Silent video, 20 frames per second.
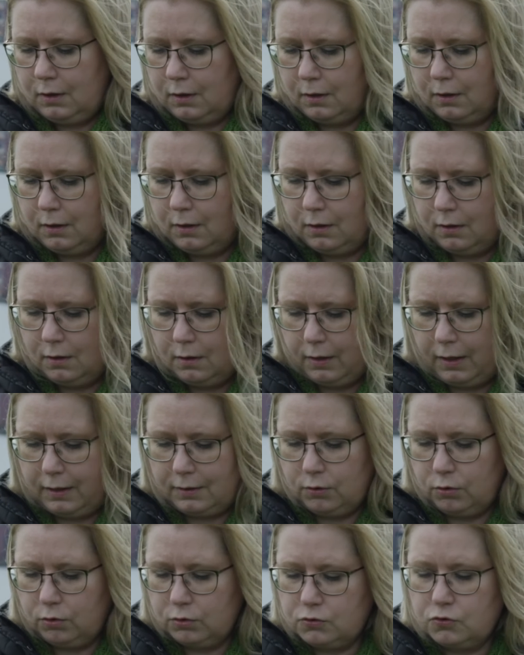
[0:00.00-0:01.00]

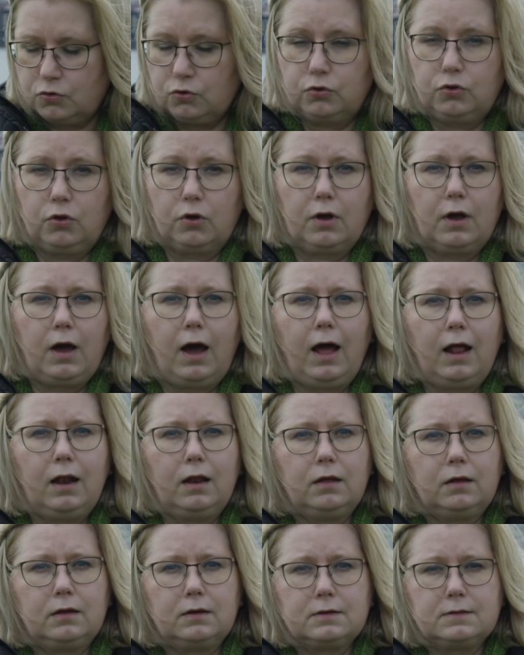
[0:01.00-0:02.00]
and also the
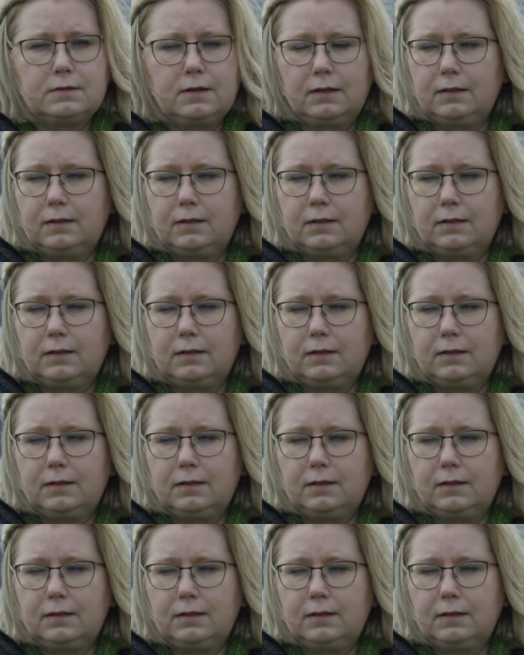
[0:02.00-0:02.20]
colors,